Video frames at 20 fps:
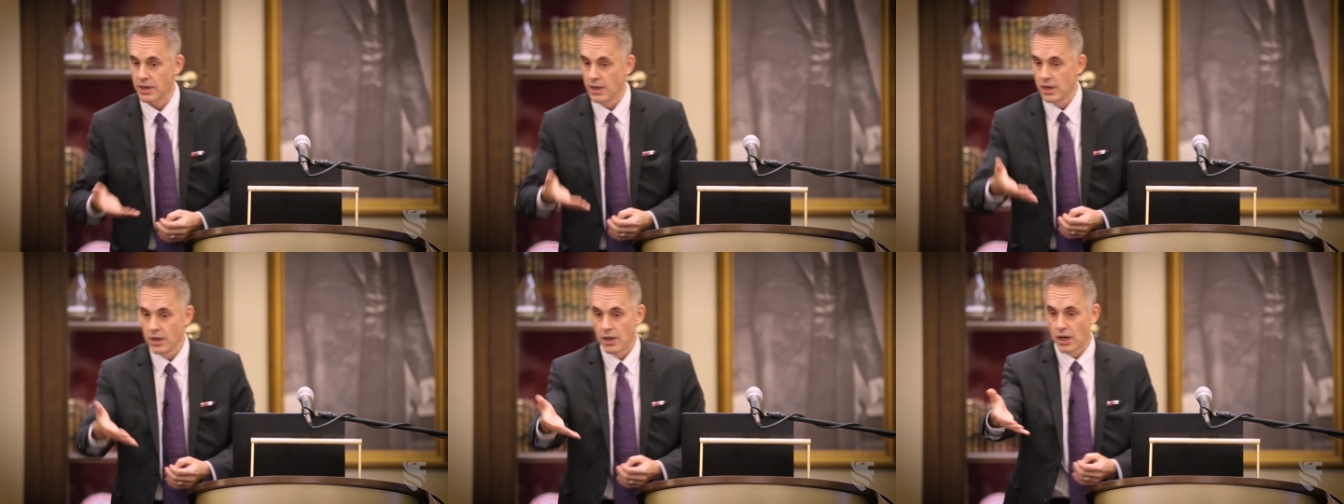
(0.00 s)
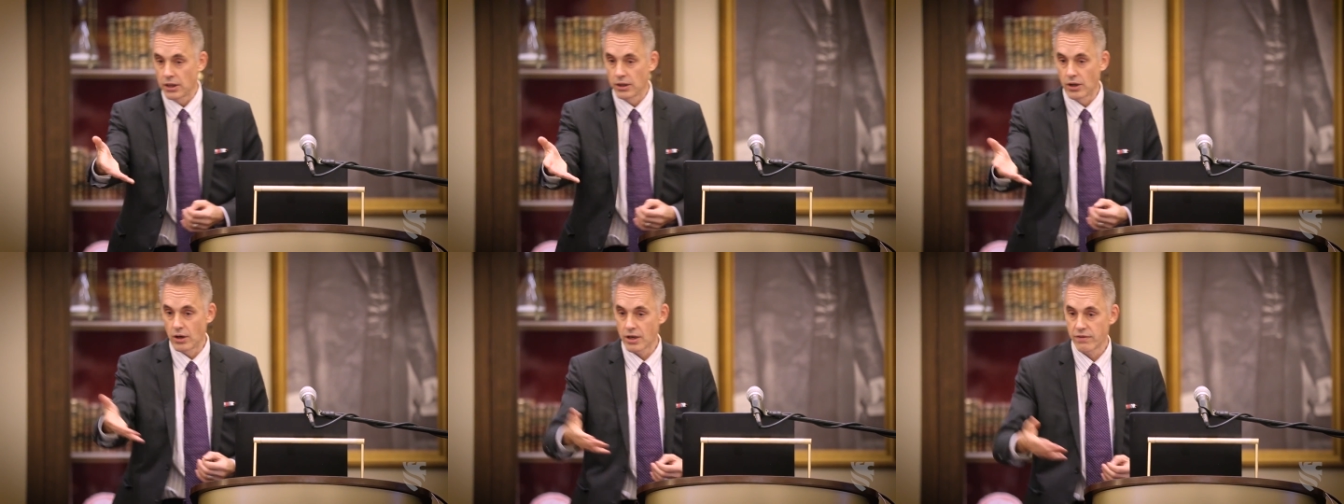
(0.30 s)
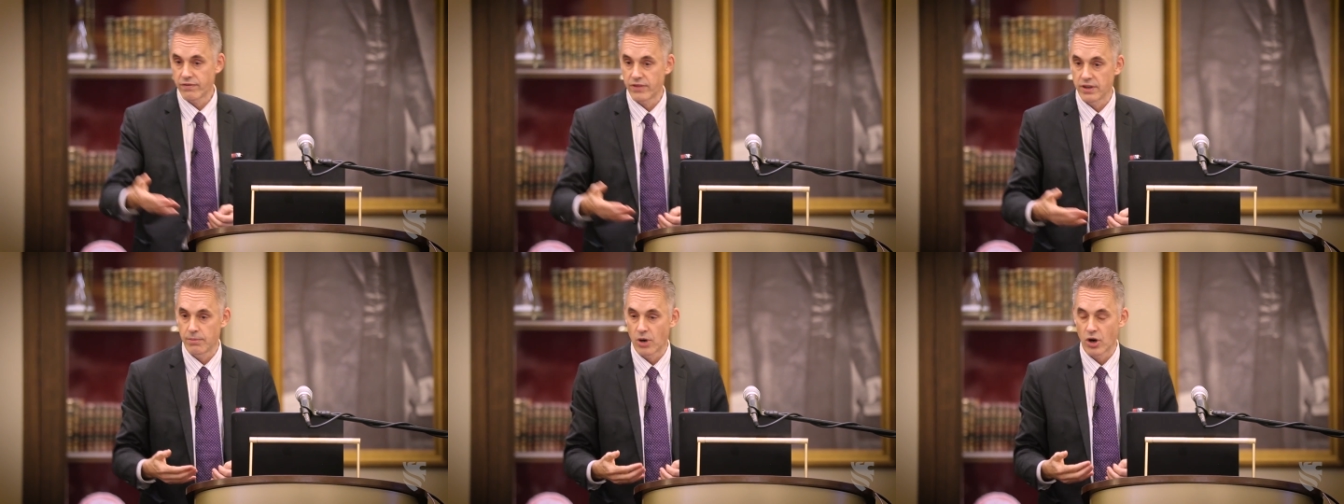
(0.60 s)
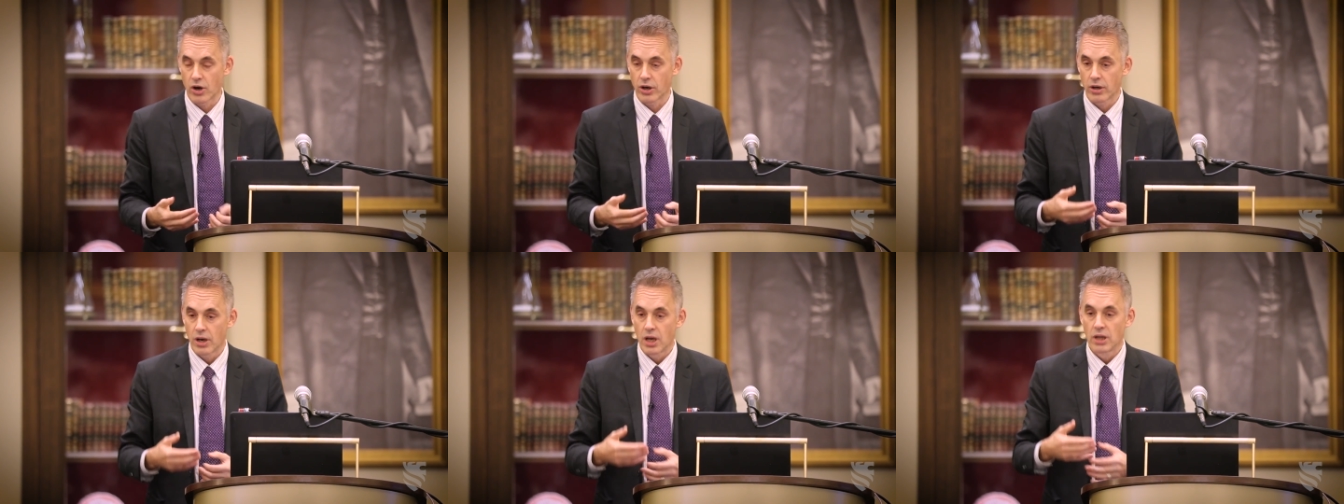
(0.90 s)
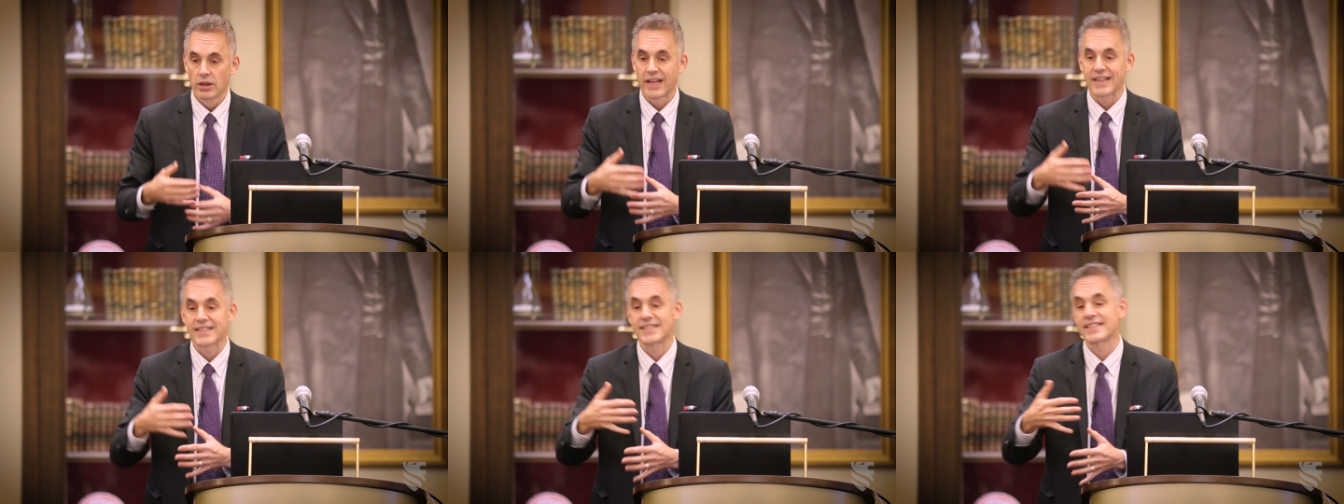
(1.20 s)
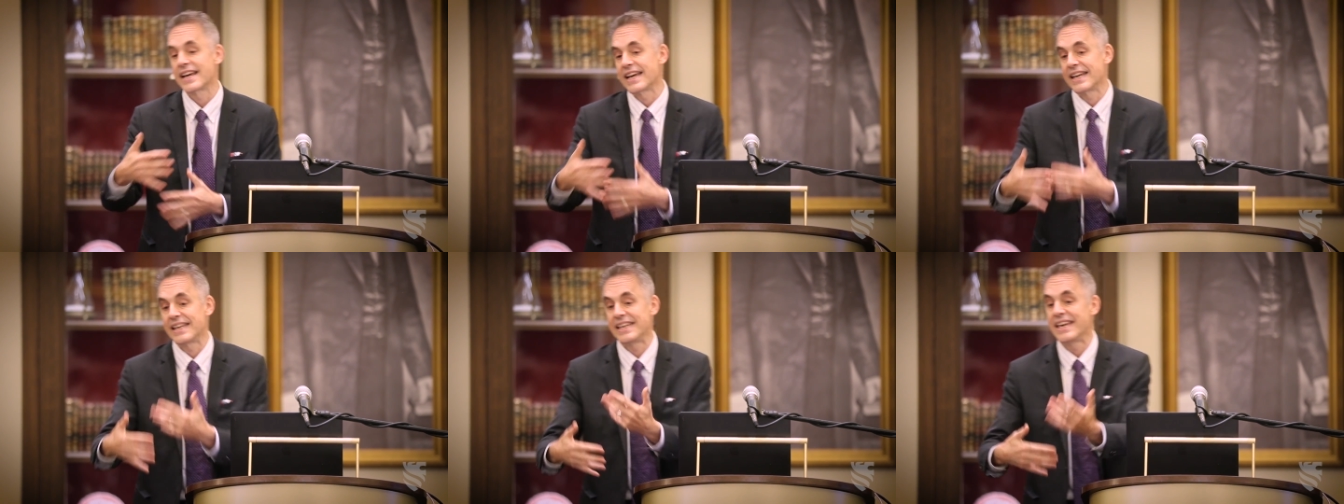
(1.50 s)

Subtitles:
but a lot of them are, let's say,